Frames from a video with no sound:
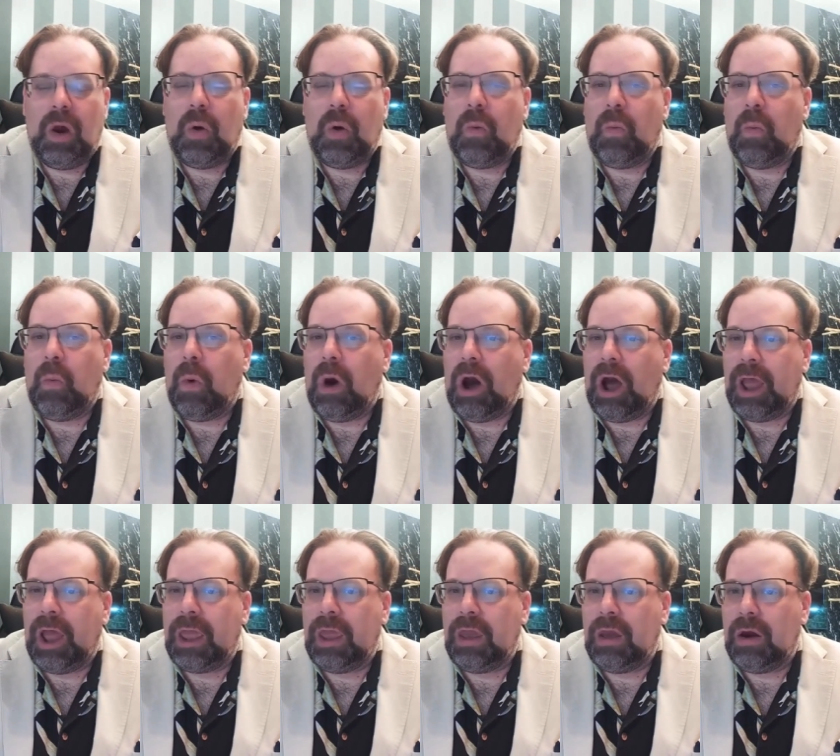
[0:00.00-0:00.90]

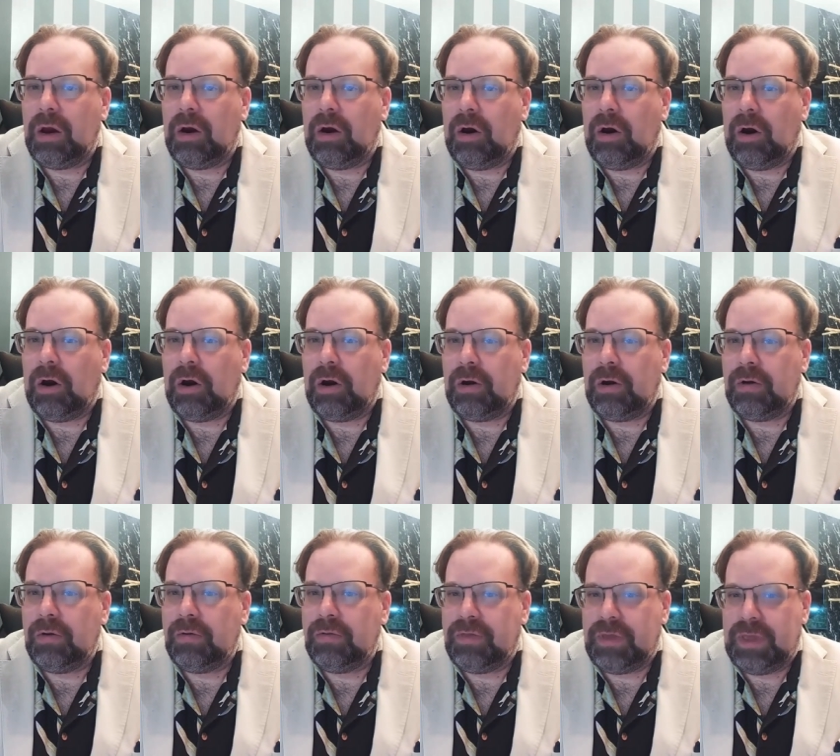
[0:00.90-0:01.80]
Why
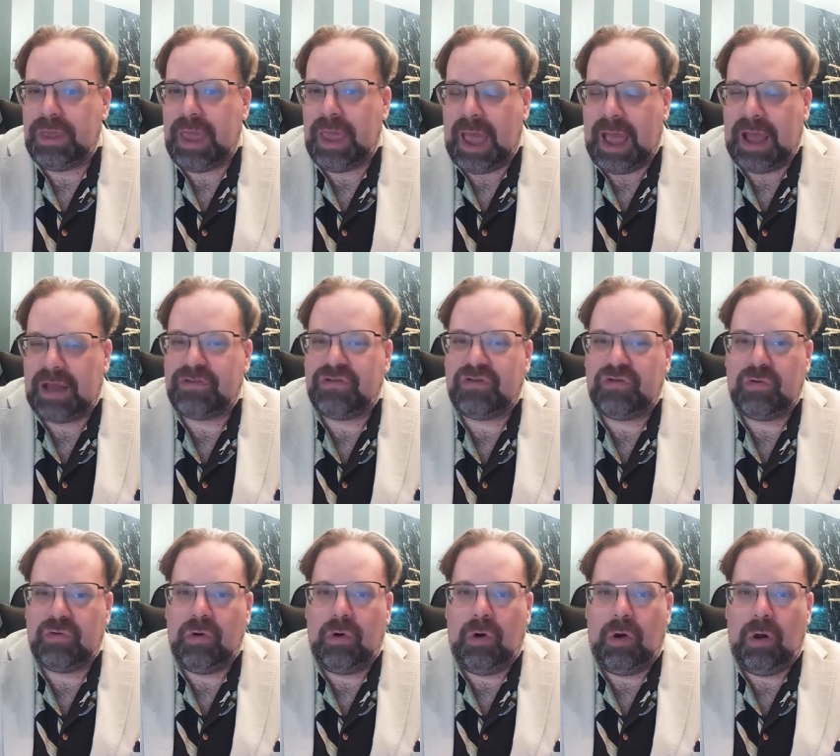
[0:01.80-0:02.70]
are the
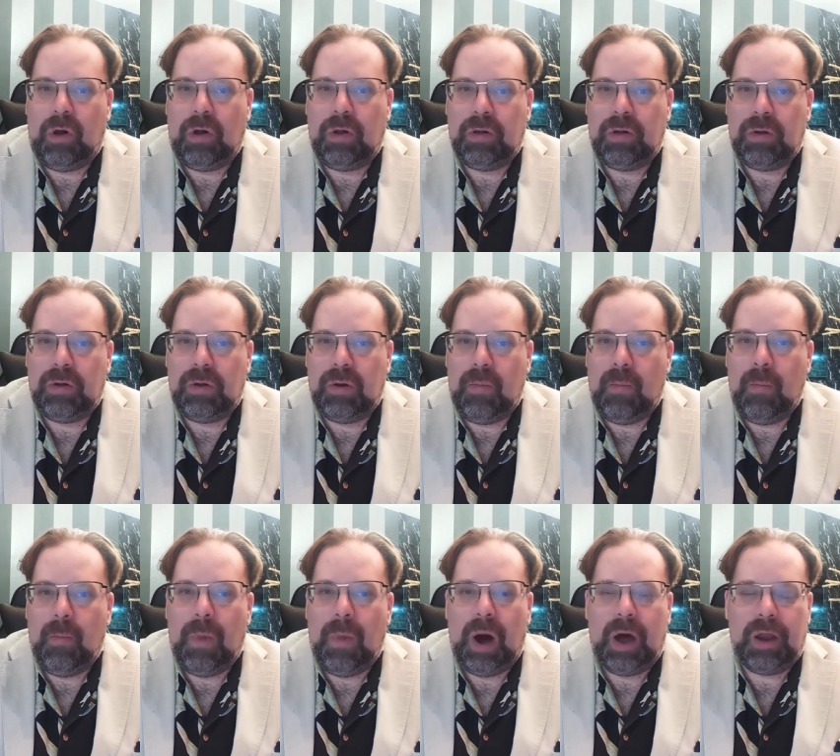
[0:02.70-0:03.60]
actual
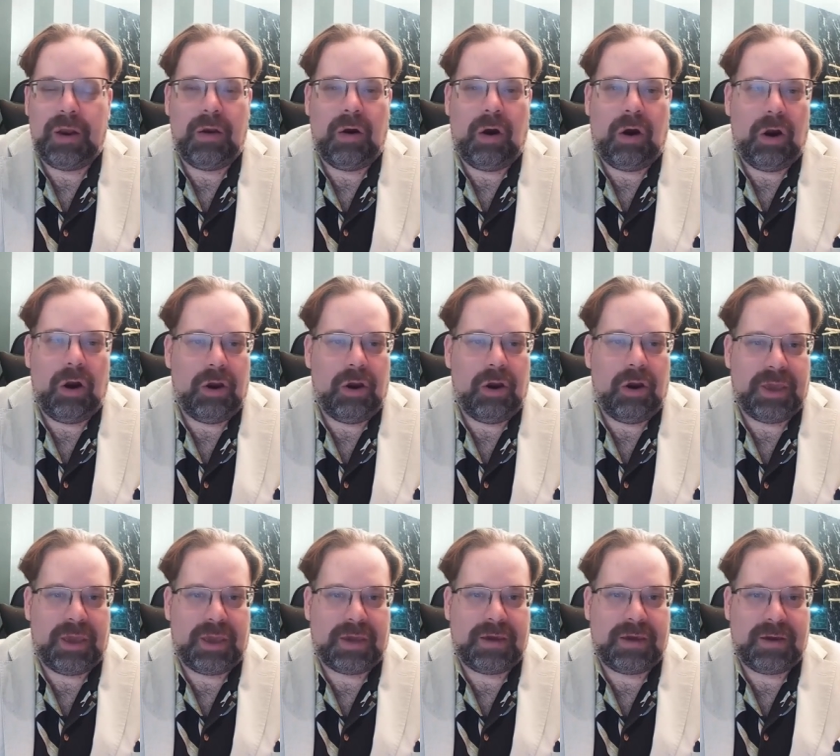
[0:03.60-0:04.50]

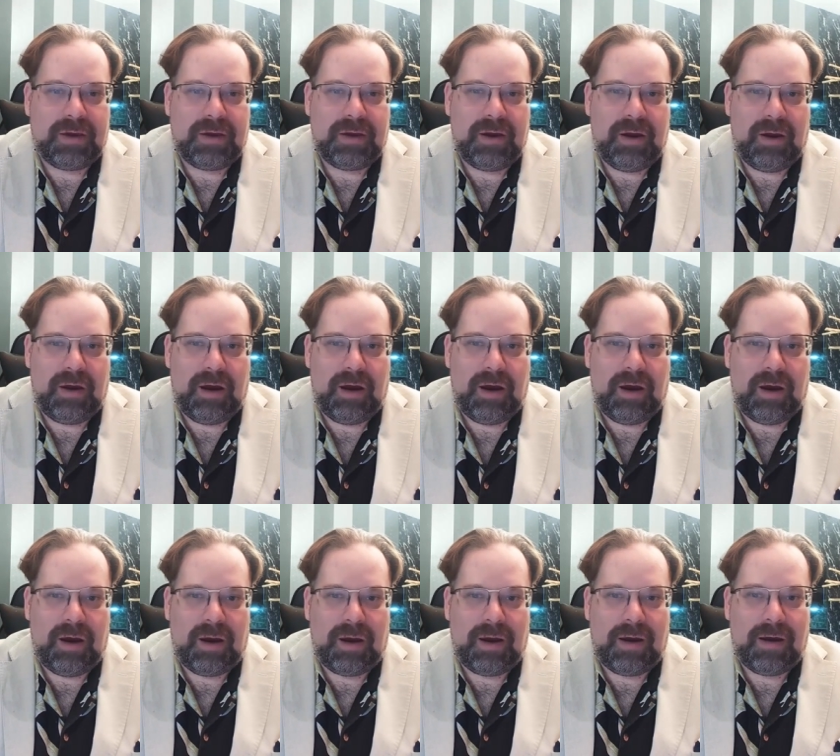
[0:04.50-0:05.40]
monarchic
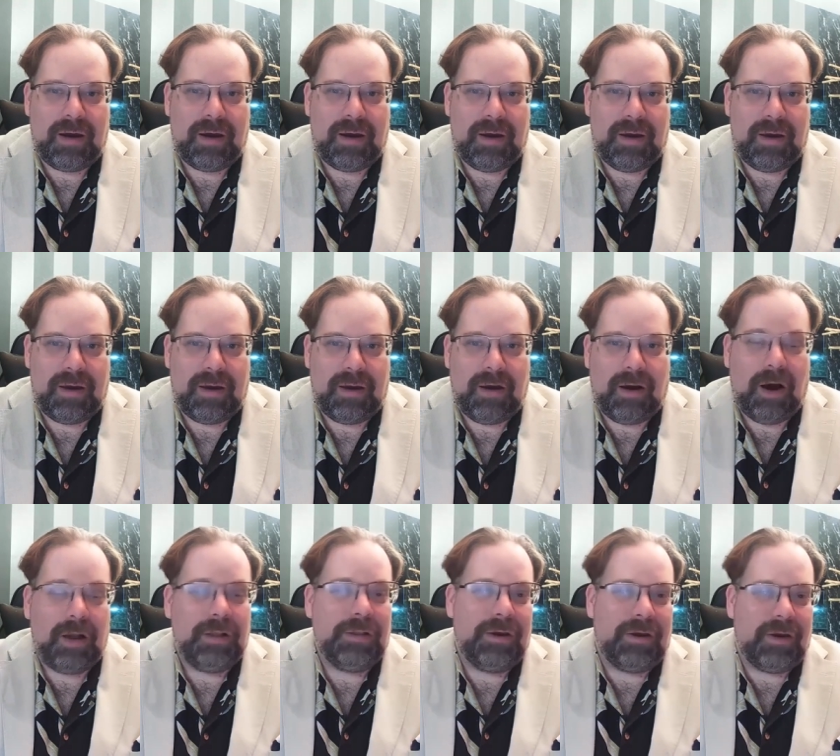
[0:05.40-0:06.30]
uh, uh,
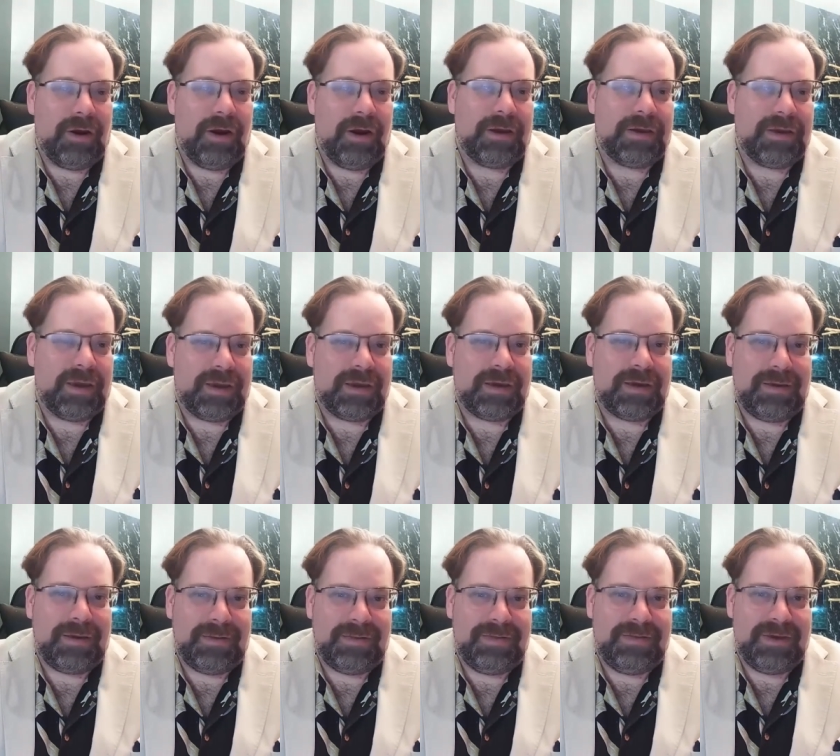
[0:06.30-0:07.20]
oligarchic
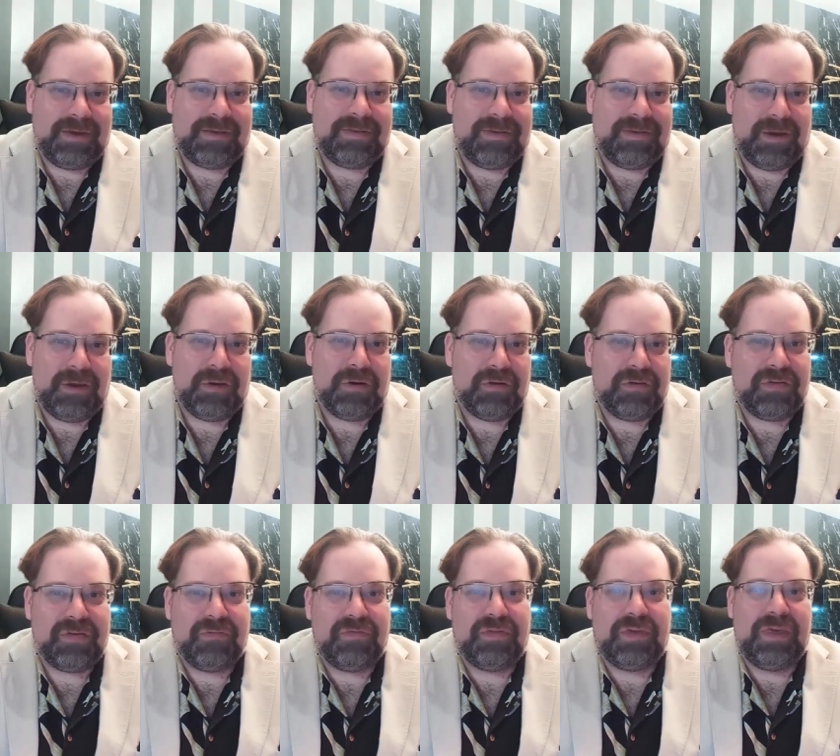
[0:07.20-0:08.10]

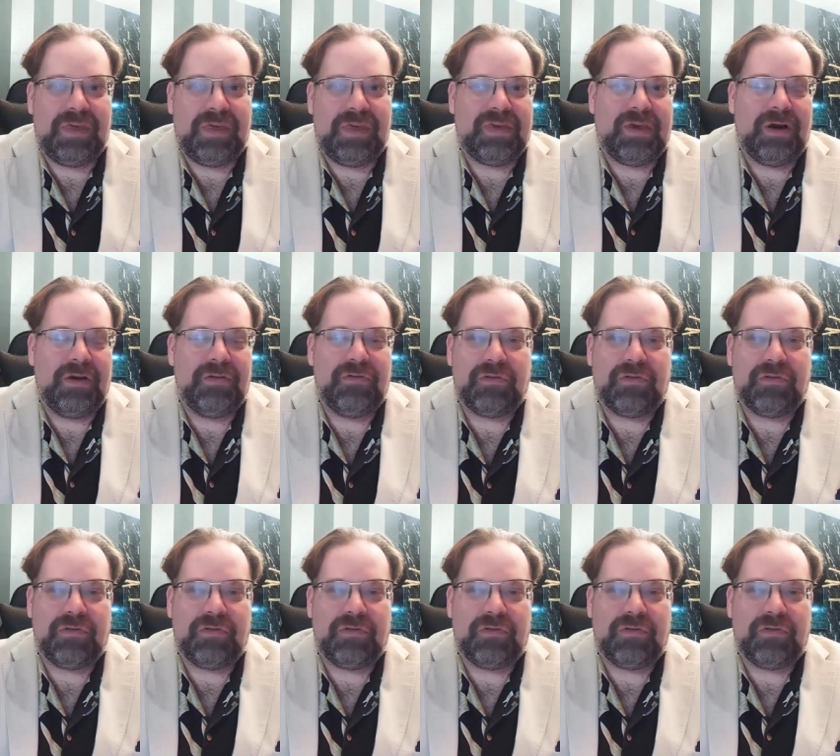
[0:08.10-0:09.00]
dictators of these
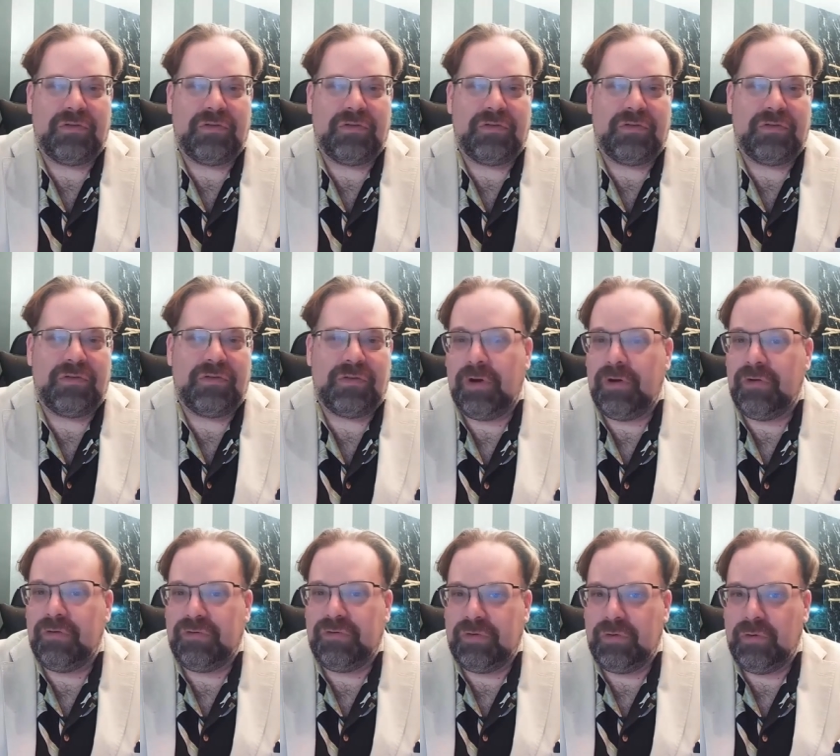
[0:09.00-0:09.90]
countries
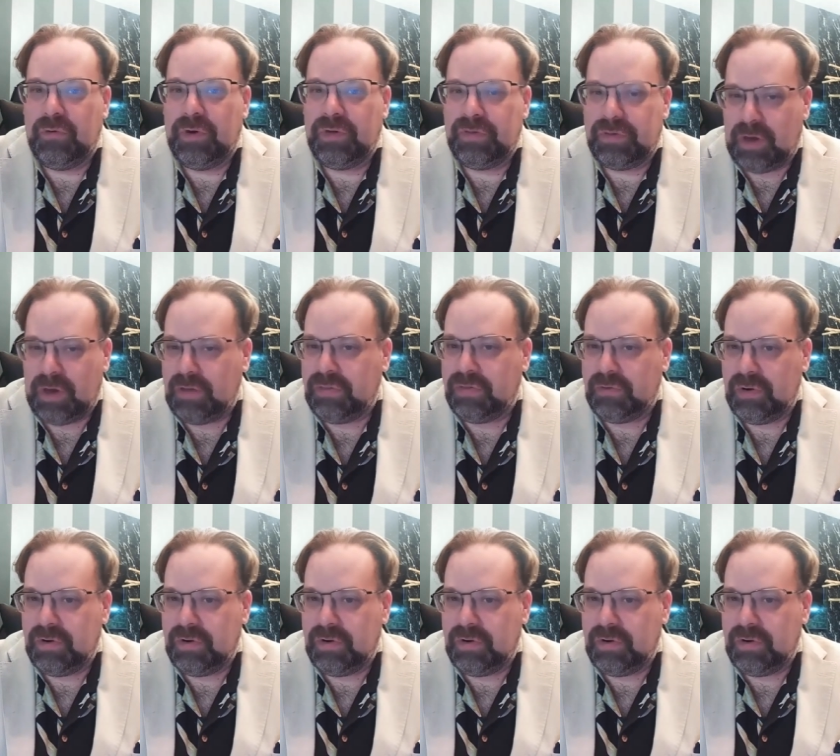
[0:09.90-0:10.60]
not referred to as